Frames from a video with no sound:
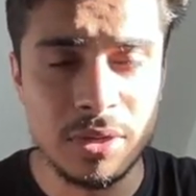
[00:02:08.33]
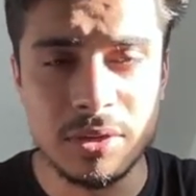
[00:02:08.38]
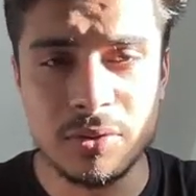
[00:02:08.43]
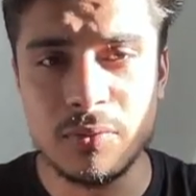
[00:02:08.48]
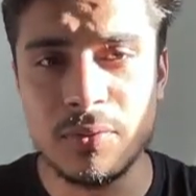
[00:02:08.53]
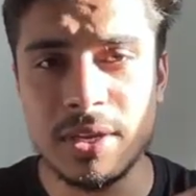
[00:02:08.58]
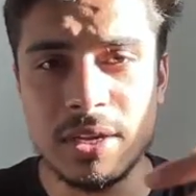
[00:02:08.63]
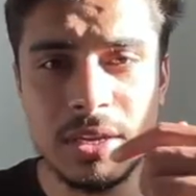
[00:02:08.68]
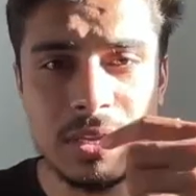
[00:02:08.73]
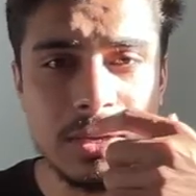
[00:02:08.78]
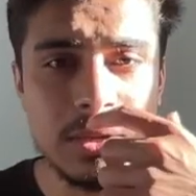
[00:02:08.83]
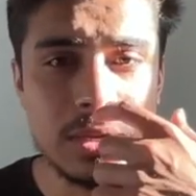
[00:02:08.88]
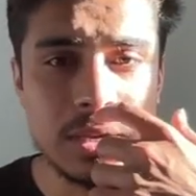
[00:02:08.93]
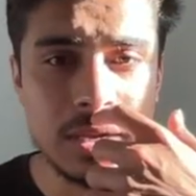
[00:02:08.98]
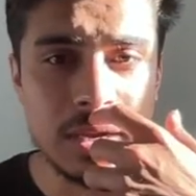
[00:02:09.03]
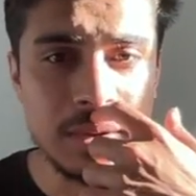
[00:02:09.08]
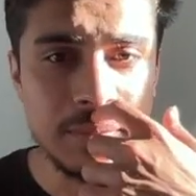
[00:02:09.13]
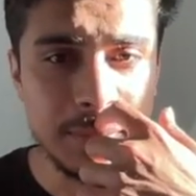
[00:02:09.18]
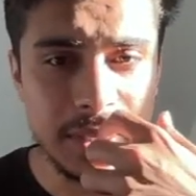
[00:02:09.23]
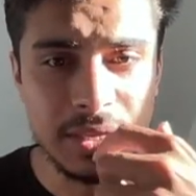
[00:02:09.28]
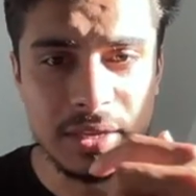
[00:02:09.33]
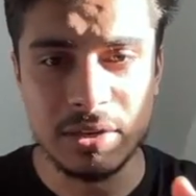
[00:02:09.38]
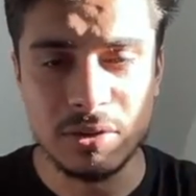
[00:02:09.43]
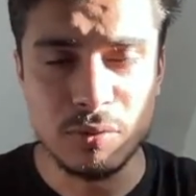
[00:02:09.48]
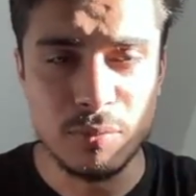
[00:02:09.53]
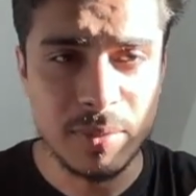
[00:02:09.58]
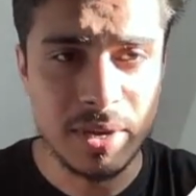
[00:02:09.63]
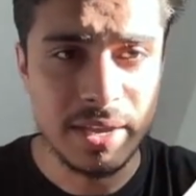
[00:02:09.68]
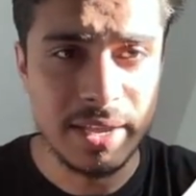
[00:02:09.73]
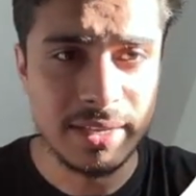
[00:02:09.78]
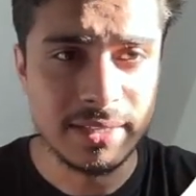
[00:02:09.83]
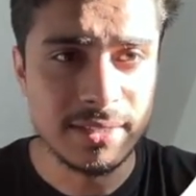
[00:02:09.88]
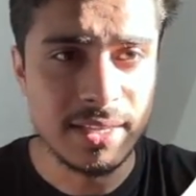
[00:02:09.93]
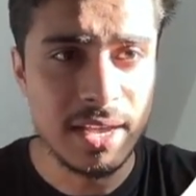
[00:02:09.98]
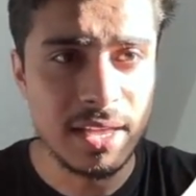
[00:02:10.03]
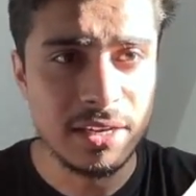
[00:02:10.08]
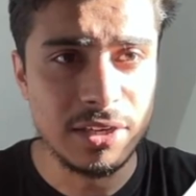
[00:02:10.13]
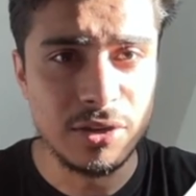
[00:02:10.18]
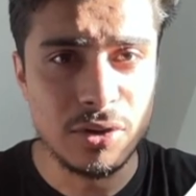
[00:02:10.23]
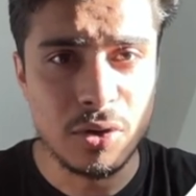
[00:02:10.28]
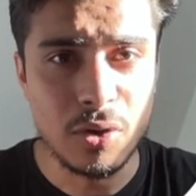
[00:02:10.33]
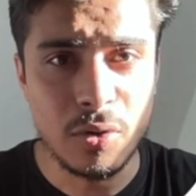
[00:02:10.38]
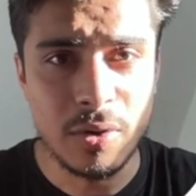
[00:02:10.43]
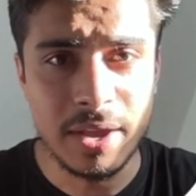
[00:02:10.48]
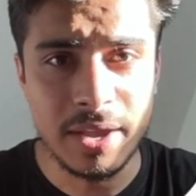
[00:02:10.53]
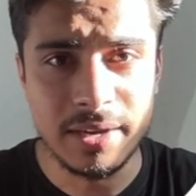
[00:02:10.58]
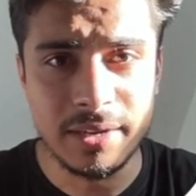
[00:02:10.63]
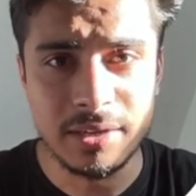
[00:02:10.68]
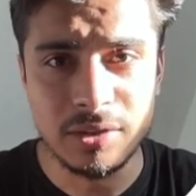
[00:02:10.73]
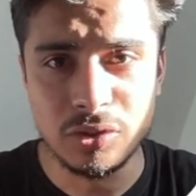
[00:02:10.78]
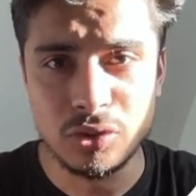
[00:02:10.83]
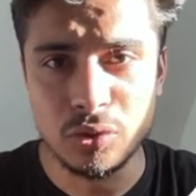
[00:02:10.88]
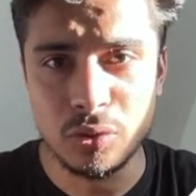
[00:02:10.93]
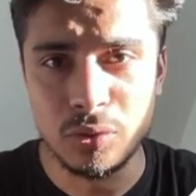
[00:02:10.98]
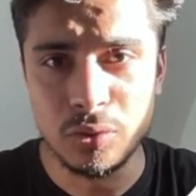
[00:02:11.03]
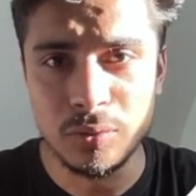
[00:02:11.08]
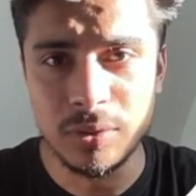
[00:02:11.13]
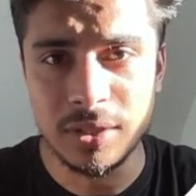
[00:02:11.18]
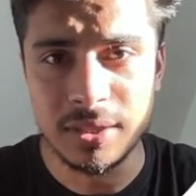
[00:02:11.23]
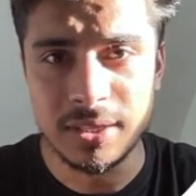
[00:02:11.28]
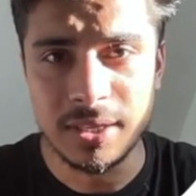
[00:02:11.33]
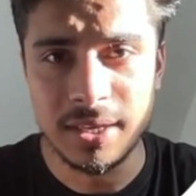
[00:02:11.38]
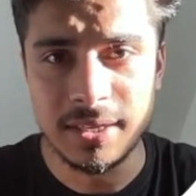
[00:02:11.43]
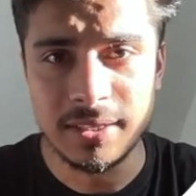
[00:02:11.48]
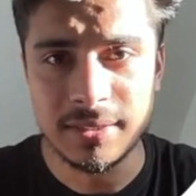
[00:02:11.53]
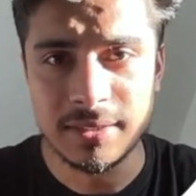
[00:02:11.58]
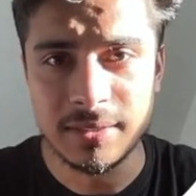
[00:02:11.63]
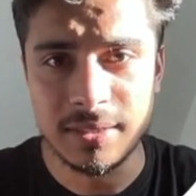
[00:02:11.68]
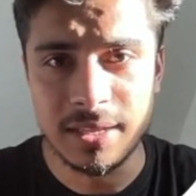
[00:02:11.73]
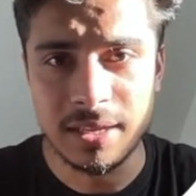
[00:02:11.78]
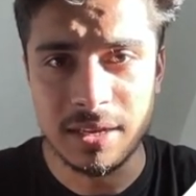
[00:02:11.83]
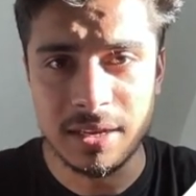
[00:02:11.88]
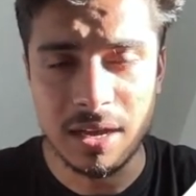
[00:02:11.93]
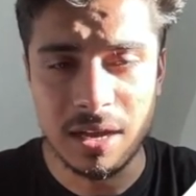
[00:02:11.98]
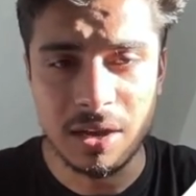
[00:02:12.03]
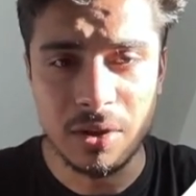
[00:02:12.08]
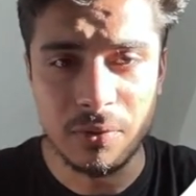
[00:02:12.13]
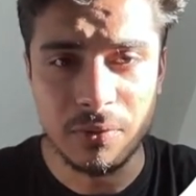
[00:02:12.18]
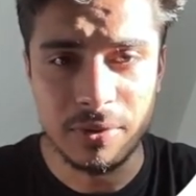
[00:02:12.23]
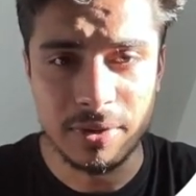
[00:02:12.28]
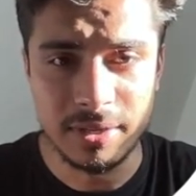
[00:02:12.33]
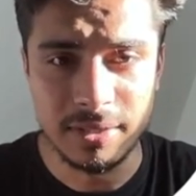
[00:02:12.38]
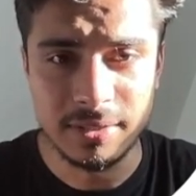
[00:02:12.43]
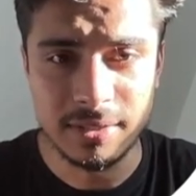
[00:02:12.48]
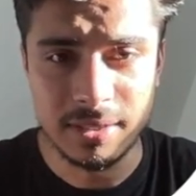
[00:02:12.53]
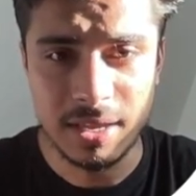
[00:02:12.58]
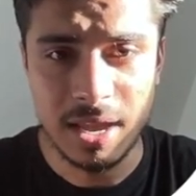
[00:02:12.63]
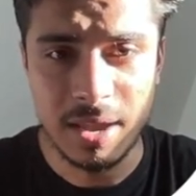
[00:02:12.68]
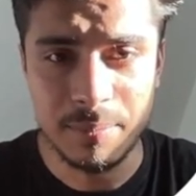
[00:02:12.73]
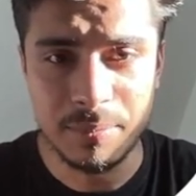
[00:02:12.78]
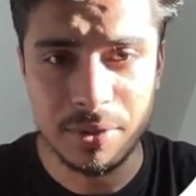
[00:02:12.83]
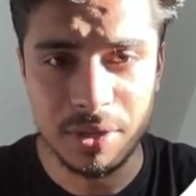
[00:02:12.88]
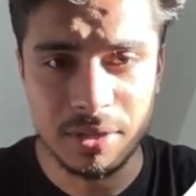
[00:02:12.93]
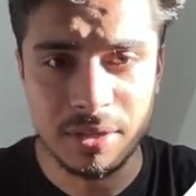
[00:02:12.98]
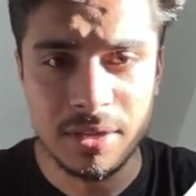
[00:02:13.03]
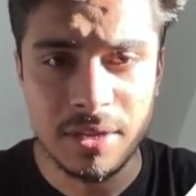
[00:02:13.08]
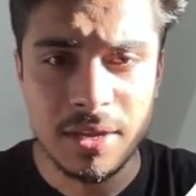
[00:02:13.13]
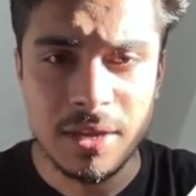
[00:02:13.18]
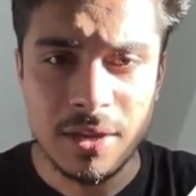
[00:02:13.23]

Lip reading: quickly come here to my Excalibur and show you the things like how it is happening.